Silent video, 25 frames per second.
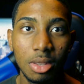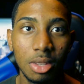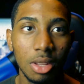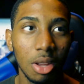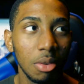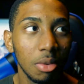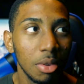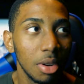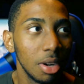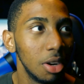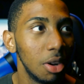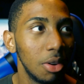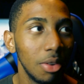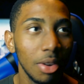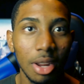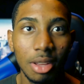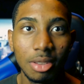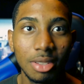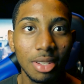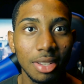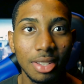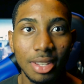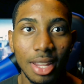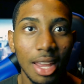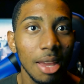Don't really know what
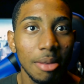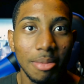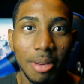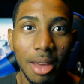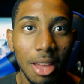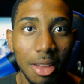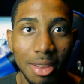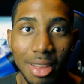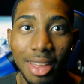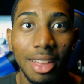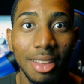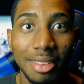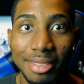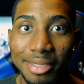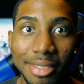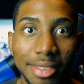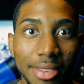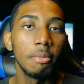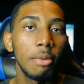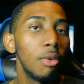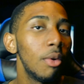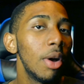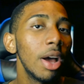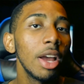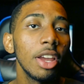else to say about it.
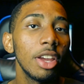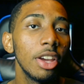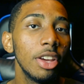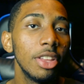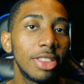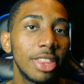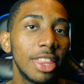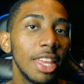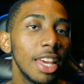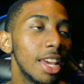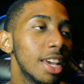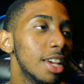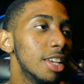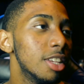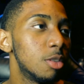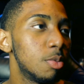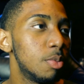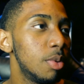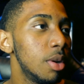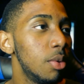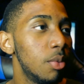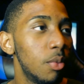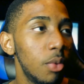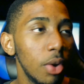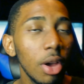But one good thing is
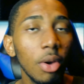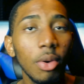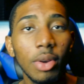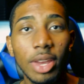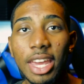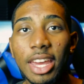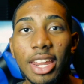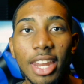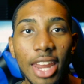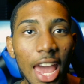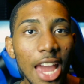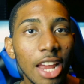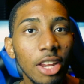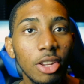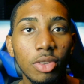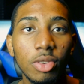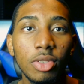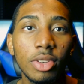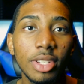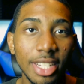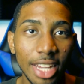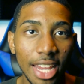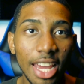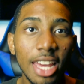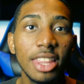we will get
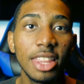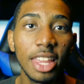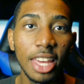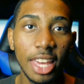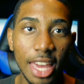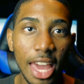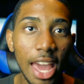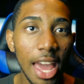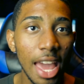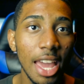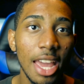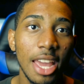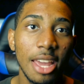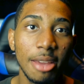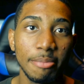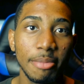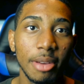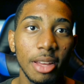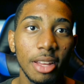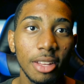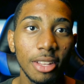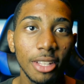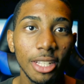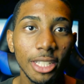extras in the game